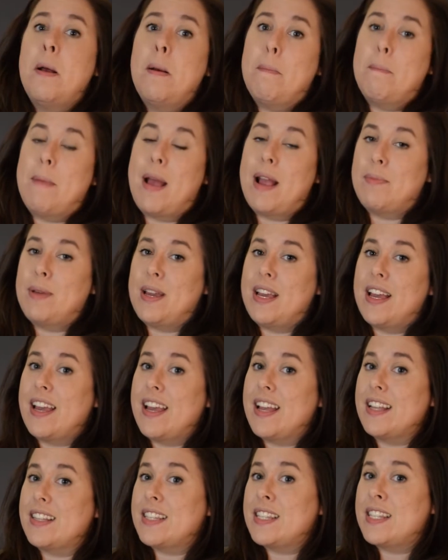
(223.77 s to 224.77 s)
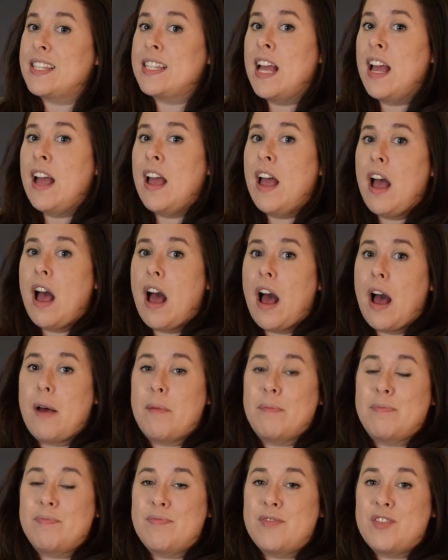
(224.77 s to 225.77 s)
Maybe it's
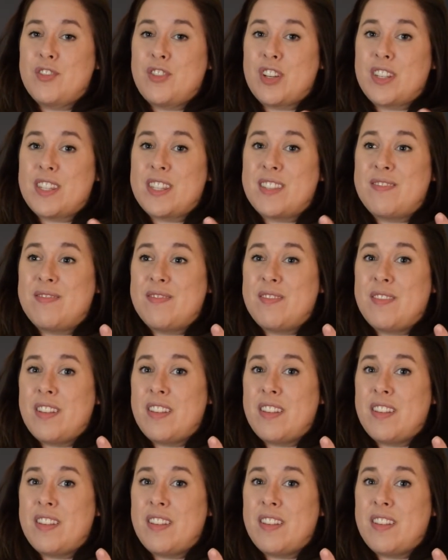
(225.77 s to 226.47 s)
just